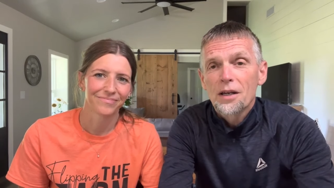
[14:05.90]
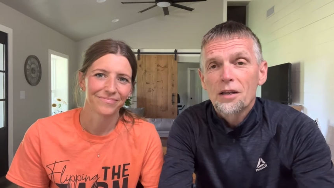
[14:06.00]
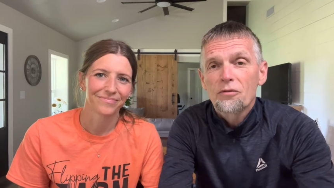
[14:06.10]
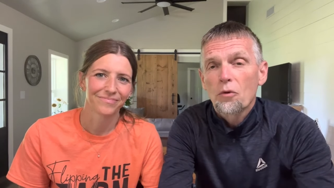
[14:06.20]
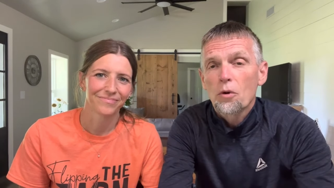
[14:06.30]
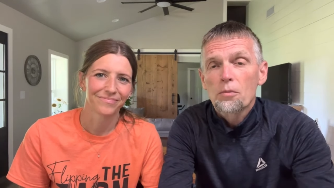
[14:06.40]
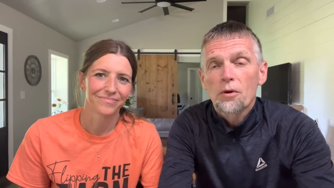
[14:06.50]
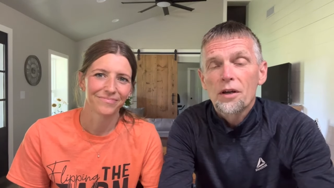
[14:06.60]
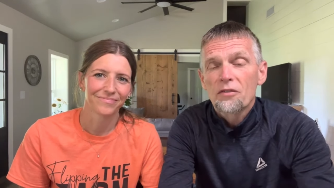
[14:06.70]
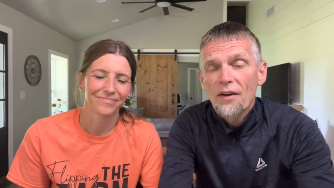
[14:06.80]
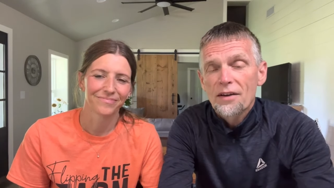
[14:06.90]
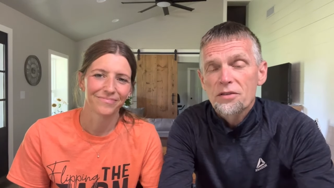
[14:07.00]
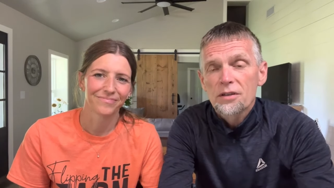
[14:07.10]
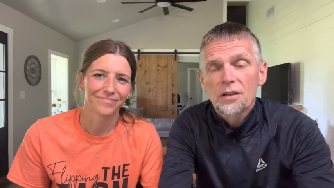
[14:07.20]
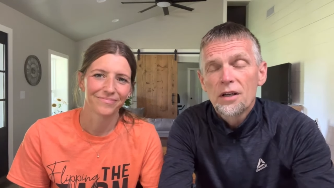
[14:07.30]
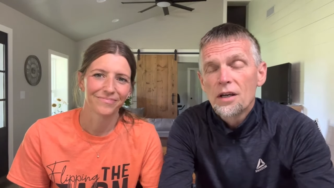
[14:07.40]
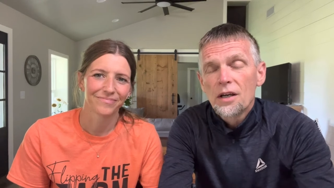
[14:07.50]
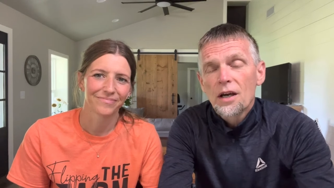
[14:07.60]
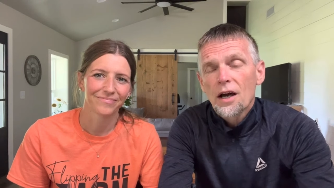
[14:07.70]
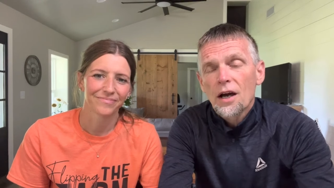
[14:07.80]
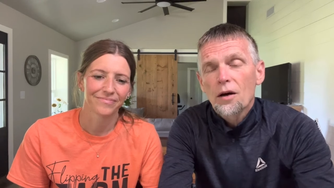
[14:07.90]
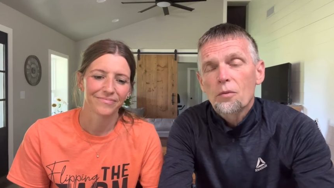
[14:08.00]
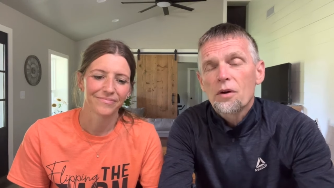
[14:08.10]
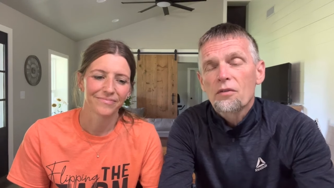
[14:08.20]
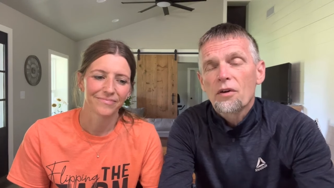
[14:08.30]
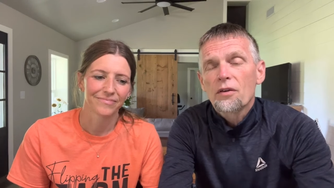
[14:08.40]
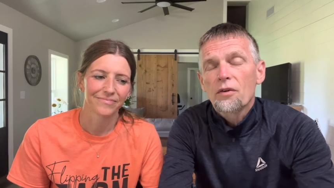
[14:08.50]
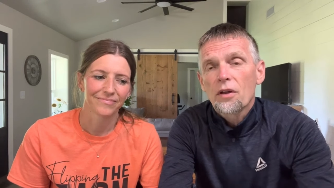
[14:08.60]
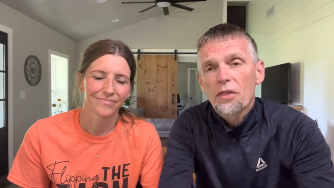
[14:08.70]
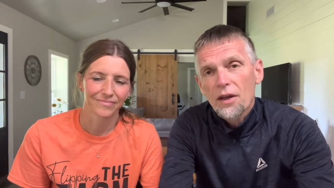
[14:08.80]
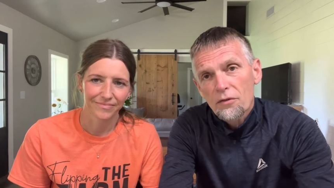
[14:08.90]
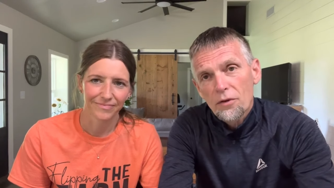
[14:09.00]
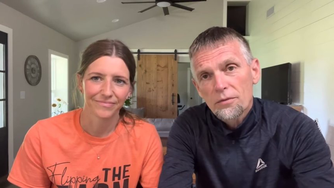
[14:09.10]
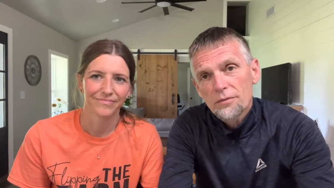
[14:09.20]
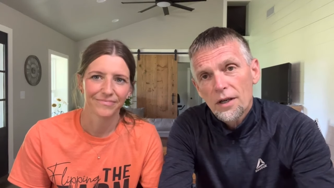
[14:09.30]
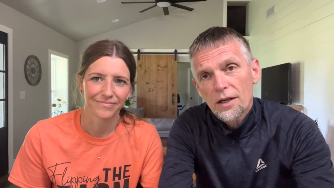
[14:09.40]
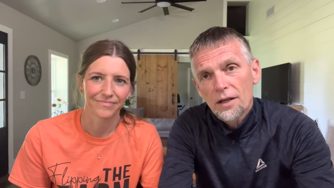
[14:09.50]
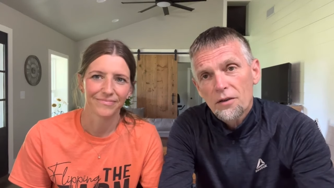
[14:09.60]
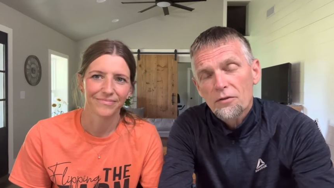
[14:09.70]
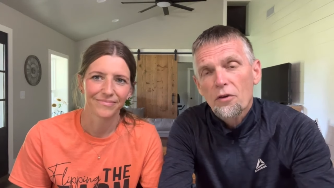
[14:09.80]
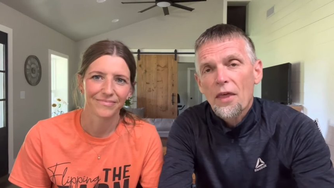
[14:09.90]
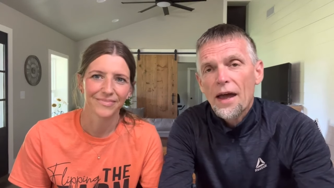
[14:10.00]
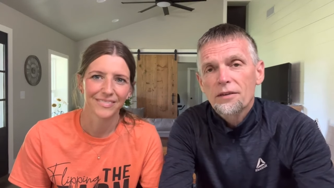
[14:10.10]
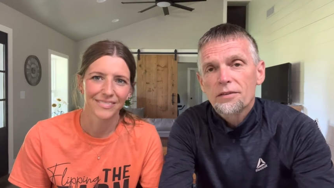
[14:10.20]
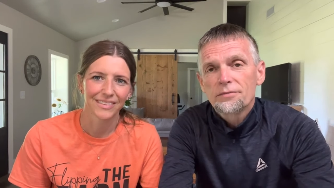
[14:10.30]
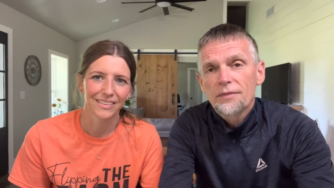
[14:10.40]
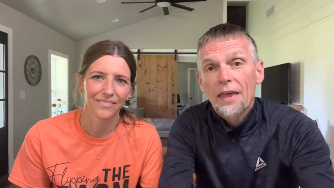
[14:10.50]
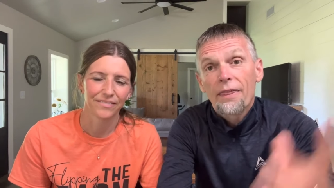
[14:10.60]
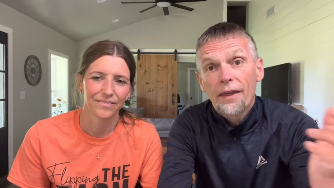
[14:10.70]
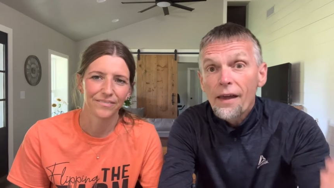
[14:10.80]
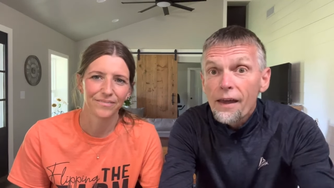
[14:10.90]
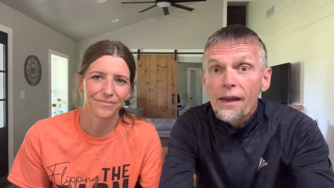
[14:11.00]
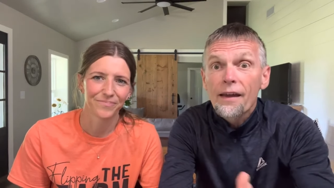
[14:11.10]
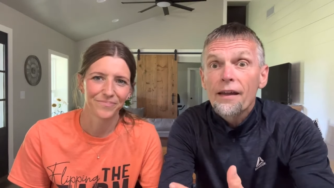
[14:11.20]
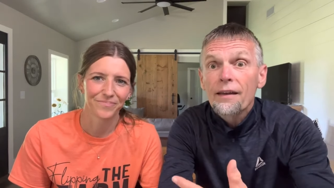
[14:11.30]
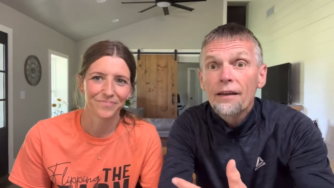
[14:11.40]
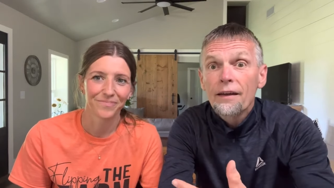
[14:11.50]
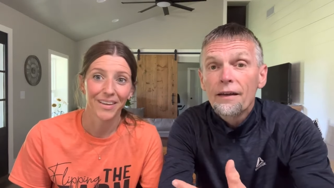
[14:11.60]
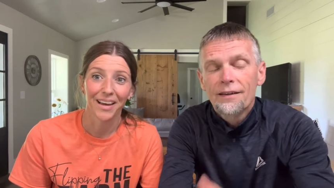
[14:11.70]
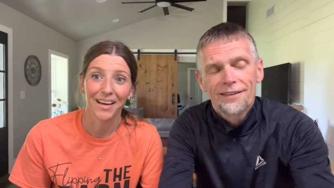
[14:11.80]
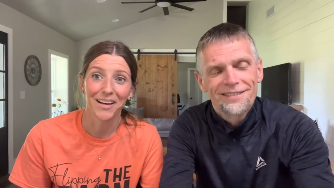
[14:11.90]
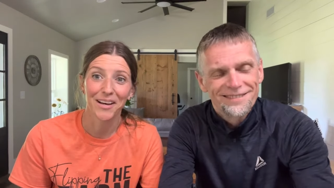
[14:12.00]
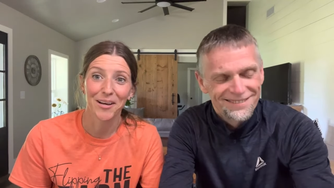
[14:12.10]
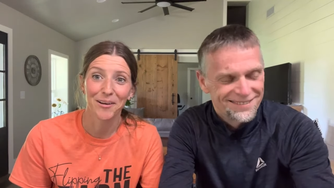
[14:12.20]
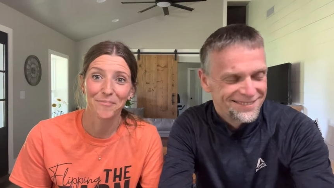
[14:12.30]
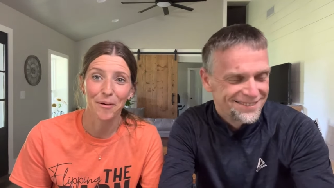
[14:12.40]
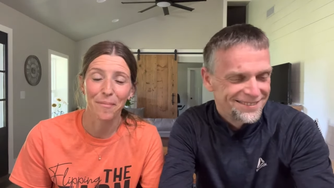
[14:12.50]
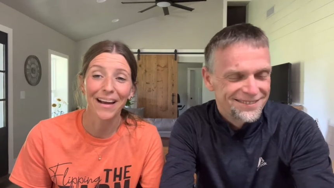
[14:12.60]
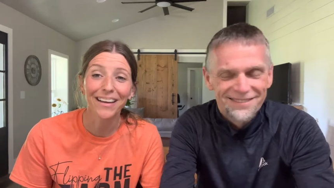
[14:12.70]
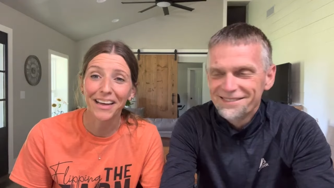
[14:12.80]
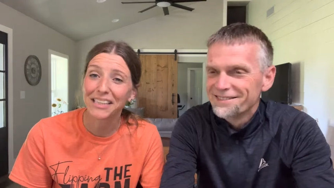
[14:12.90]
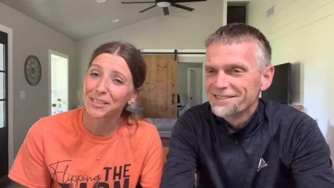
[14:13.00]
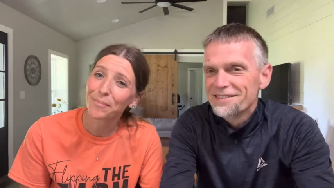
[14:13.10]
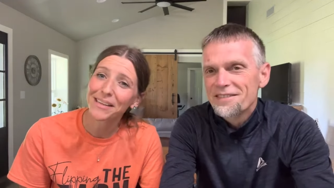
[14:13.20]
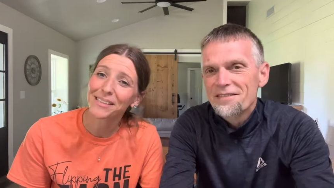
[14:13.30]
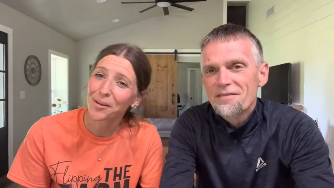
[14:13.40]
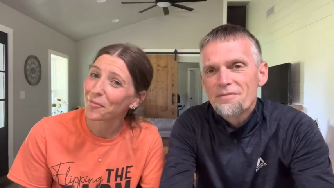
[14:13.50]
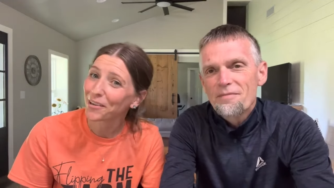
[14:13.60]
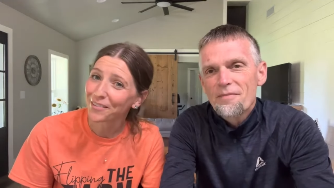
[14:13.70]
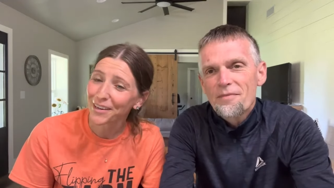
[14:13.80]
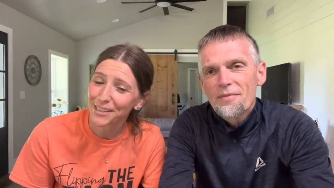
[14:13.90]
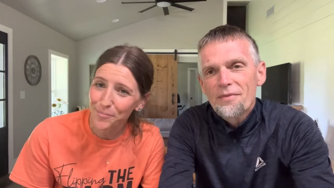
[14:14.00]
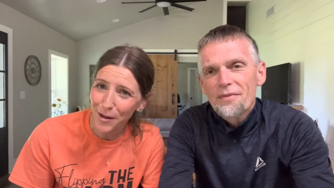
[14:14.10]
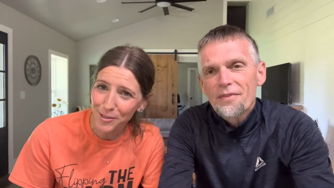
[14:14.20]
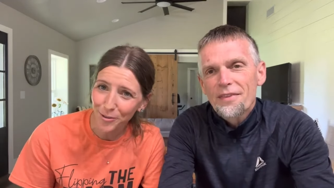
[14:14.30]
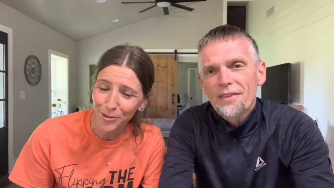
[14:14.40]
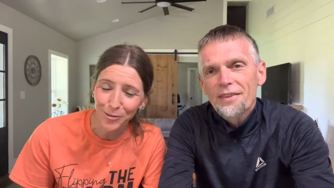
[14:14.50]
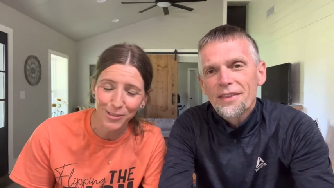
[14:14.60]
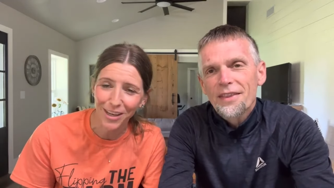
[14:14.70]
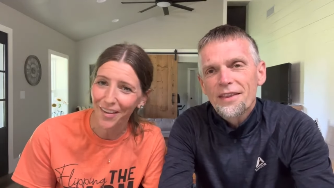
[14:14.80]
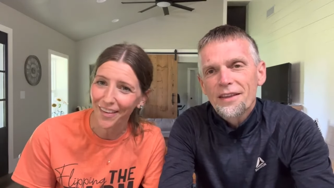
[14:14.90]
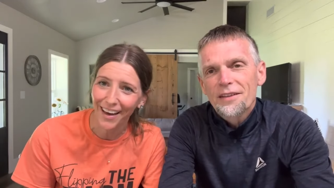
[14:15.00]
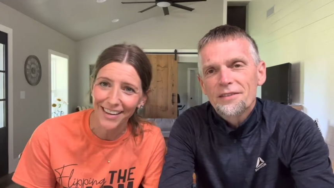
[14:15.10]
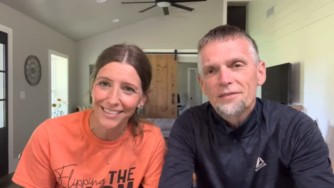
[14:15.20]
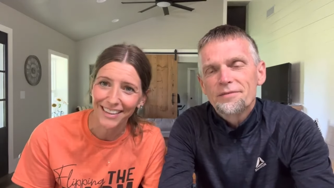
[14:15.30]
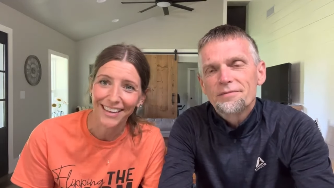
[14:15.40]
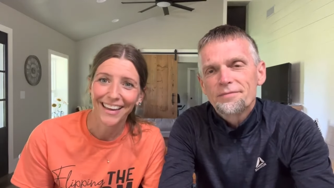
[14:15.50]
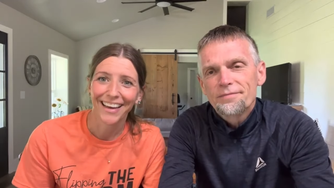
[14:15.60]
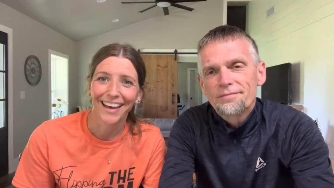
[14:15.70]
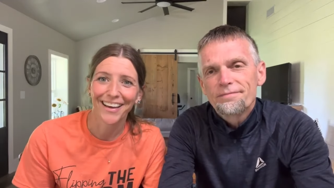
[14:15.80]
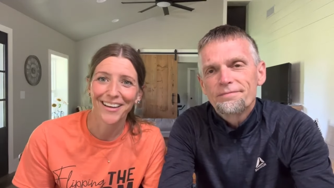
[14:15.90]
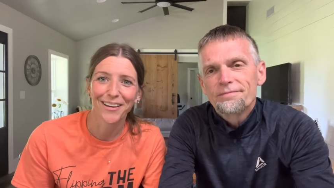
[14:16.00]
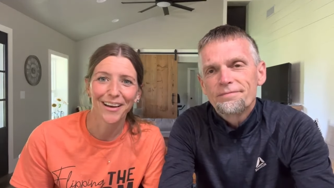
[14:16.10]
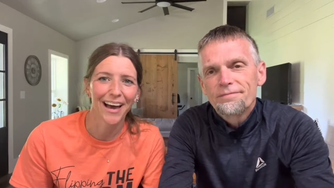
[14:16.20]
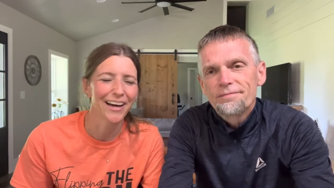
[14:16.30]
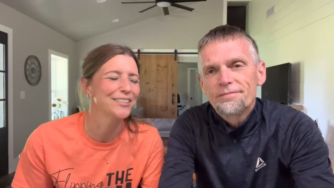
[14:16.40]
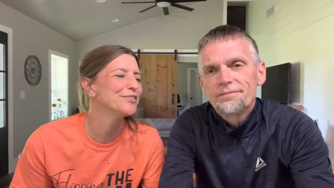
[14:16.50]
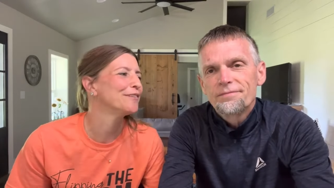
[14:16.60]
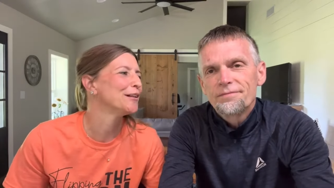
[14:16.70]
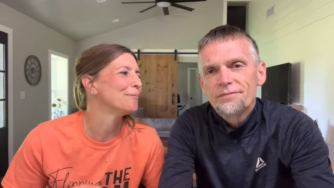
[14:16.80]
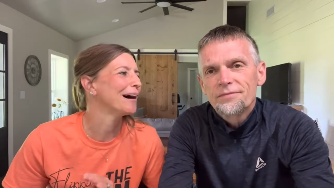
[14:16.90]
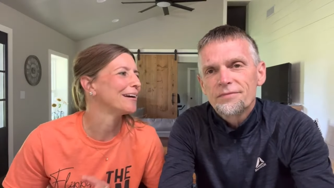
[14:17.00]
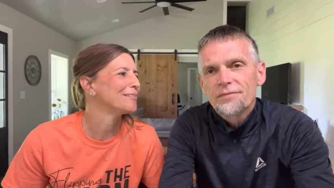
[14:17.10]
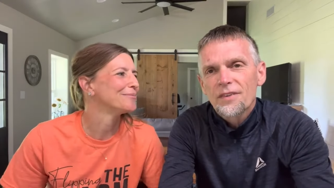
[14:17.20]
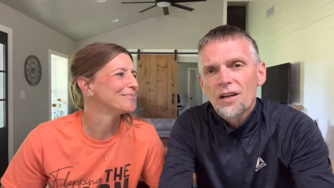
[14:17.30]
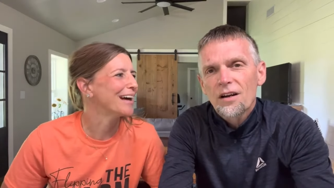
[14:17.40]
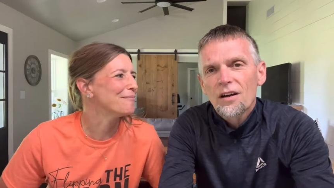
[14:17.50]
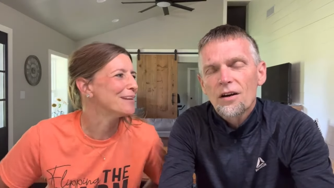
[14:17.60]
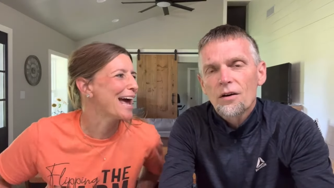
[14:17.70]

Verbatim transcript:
Speaker 1: any form or any fashion. Uh, we are very, very thankful uh, for that. And then...
Speaker 2: Um, Mike got to meet someone very special. You saw that. Uh, how did you feel about it?
Speaker 1: Uh, I'm gonna